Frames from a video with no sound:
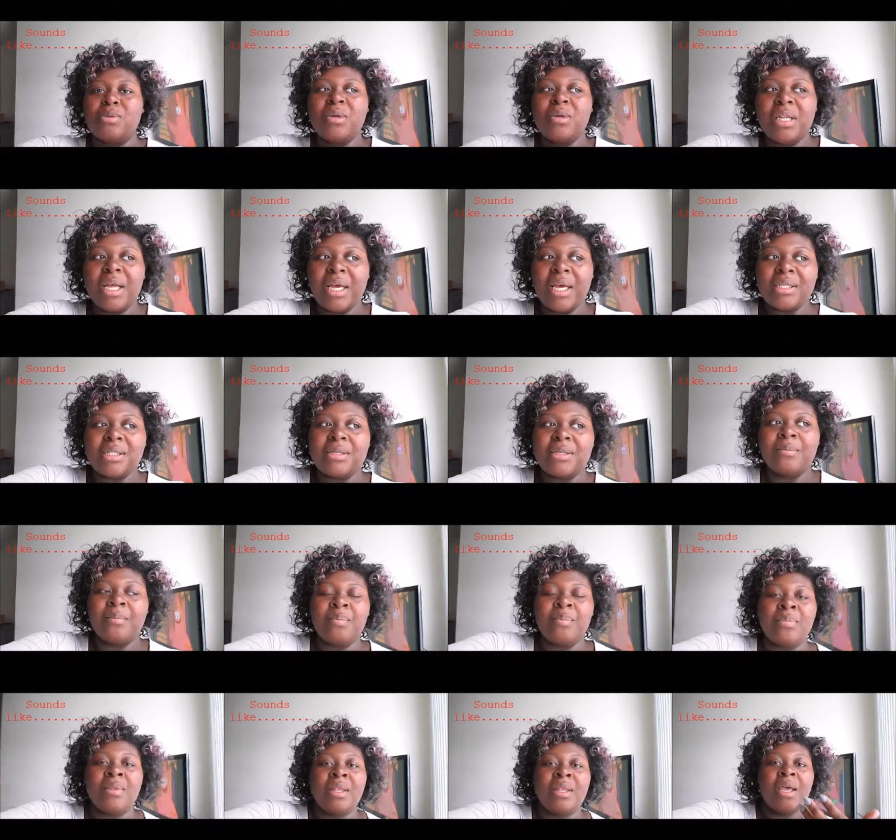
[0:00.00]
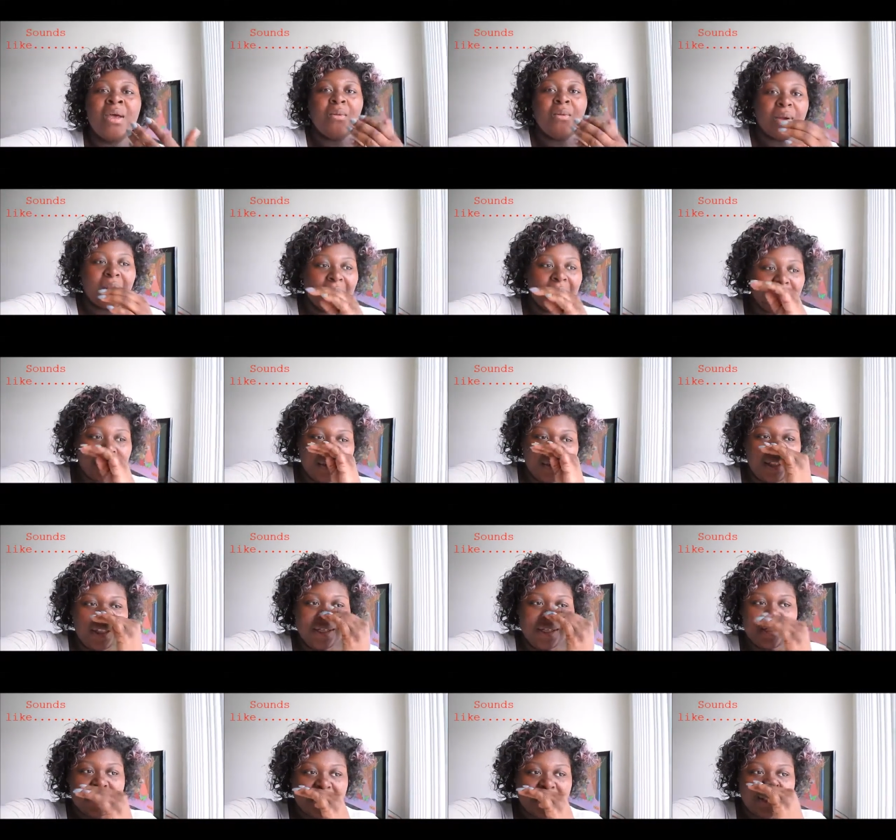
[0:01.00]
realizing when I would be
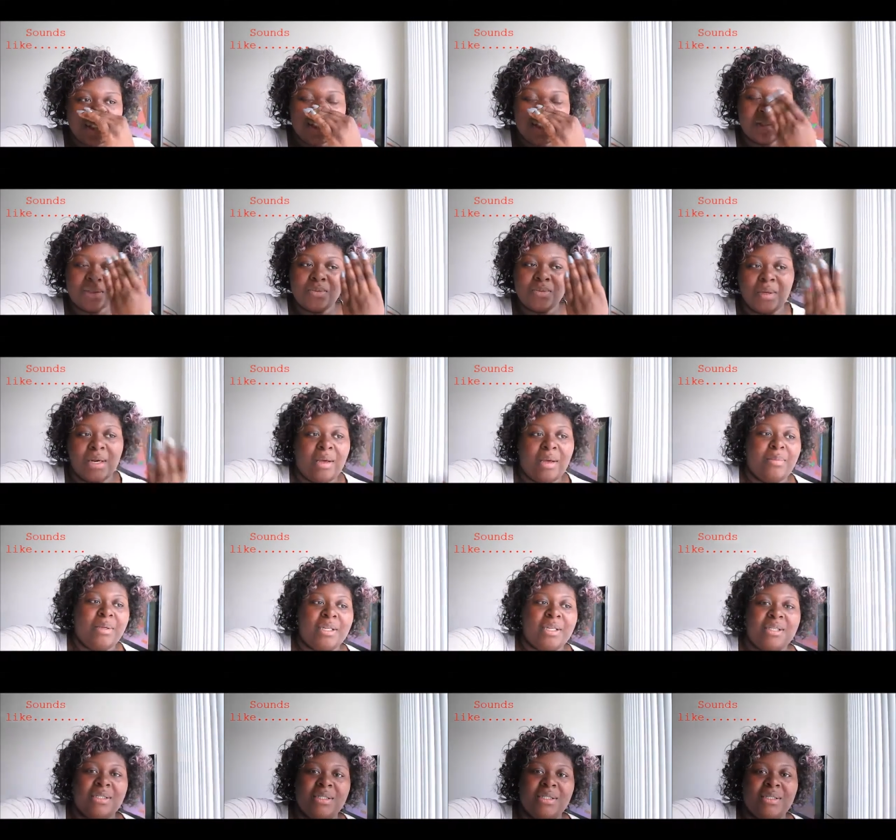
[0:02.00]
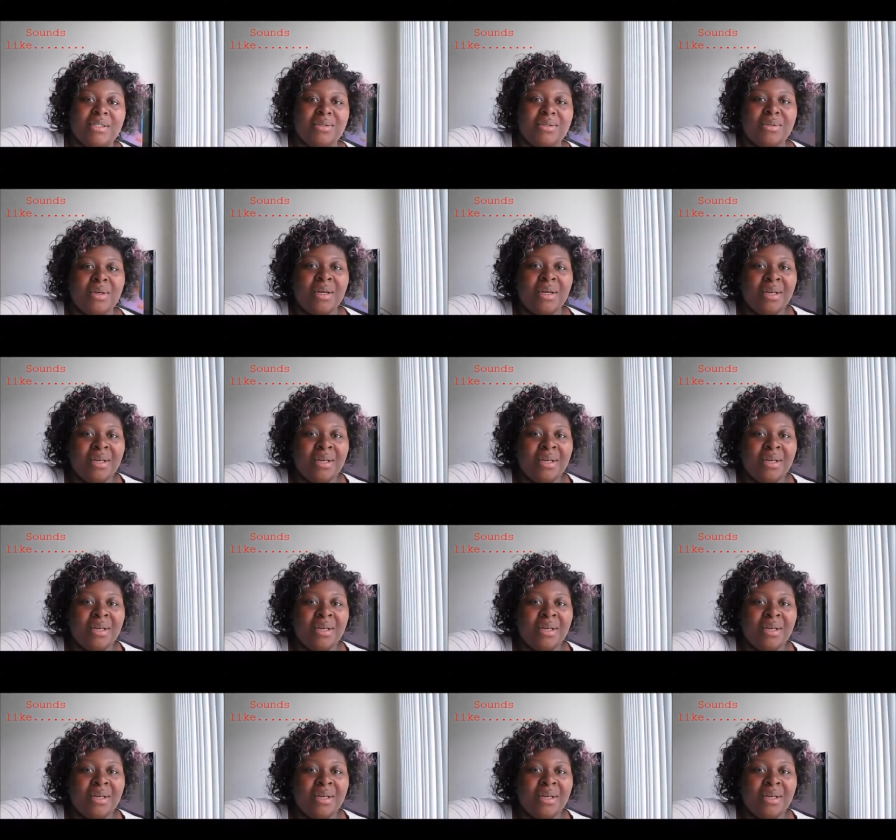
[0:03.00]
listening to, when I be listening to,